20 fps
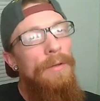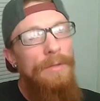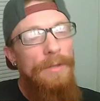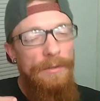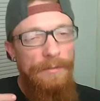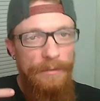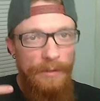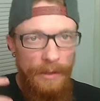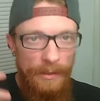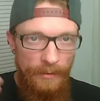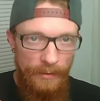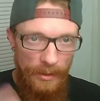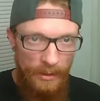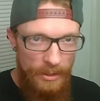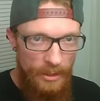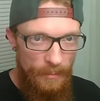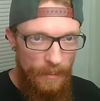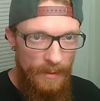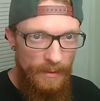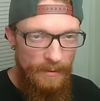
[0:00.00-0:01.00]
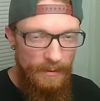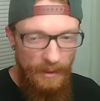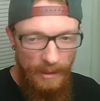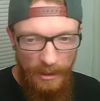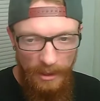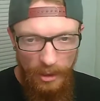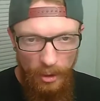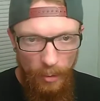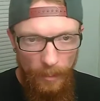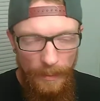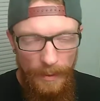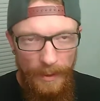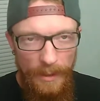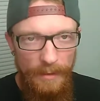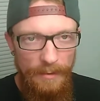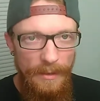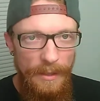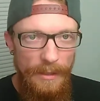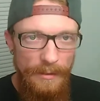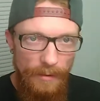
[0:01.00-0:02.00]
just to condition my skin a little bit
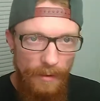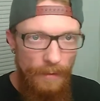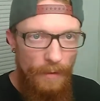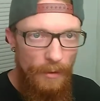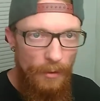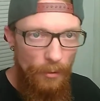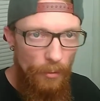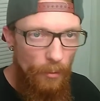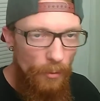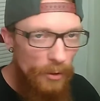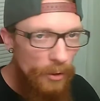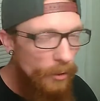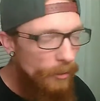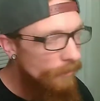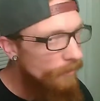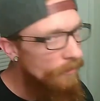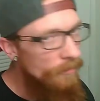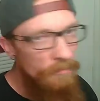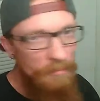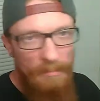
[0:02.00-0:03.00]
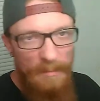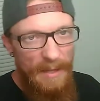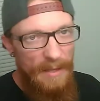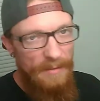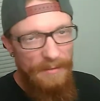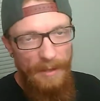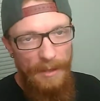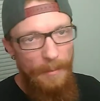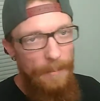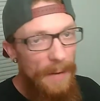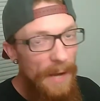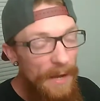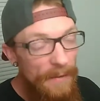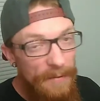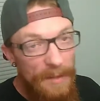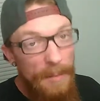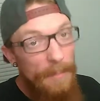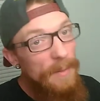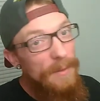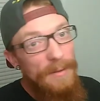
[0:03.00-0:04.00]
because it is a thinner oil. It's not a bad
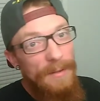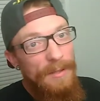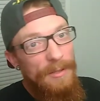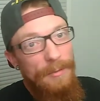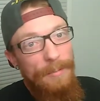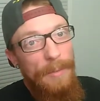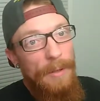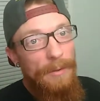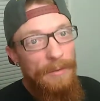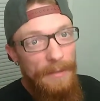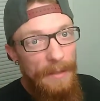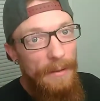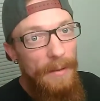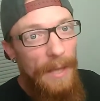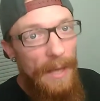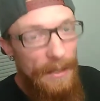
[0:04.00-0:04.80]
thing, but the smell did